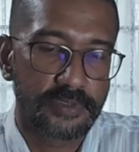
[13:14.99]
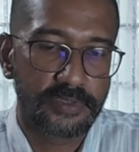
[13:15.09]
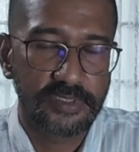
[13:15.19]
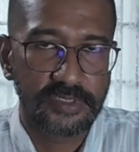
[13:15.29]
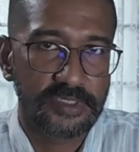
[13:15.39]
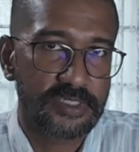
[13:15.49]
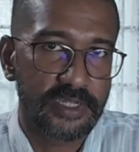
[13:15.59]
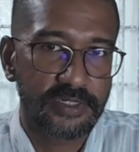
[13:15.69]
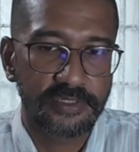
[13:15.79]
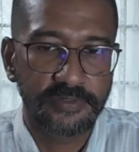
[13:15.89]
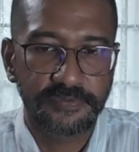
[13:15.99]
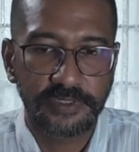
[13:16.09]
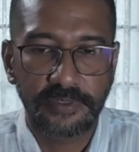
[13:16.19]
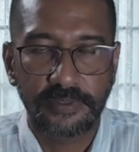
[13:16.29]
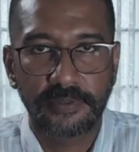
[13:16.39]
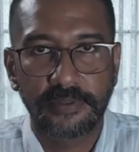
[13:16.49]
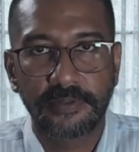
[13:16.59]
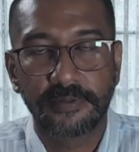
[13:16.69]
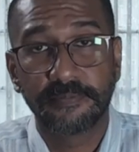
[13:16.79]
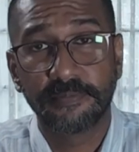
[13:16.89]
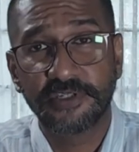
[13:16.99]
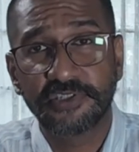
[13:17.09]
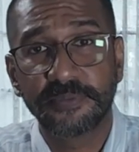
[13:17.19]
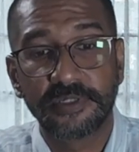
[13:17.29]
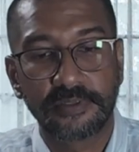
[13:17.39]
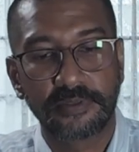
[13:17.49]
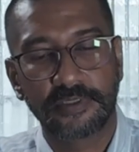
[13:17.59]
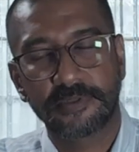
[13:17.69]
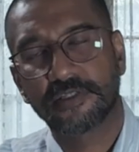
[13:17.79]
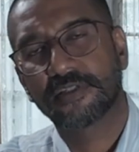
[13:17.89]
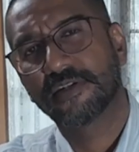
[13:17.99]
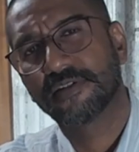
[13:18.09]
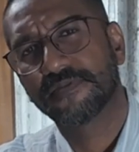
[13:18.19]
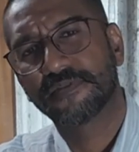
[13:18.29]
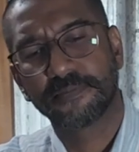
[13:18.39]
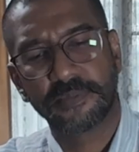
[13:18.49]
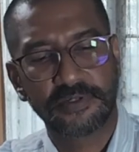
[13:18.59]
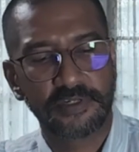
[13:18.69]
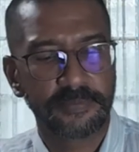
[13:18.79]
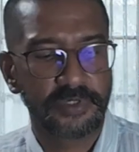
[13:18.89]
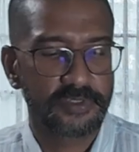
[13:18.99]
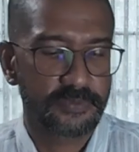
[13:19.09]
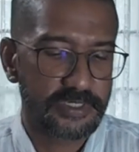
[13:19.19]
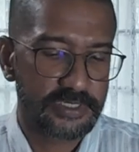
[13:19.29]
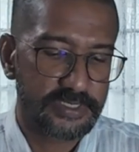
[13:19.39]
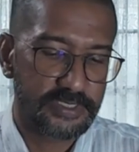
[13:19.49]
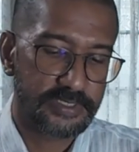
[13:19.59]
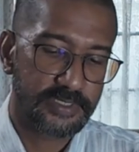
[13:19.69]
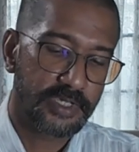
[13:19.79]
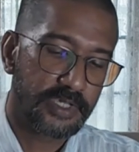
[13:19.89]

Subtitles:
This is a slightly different measurement, slightly different metric, because what it is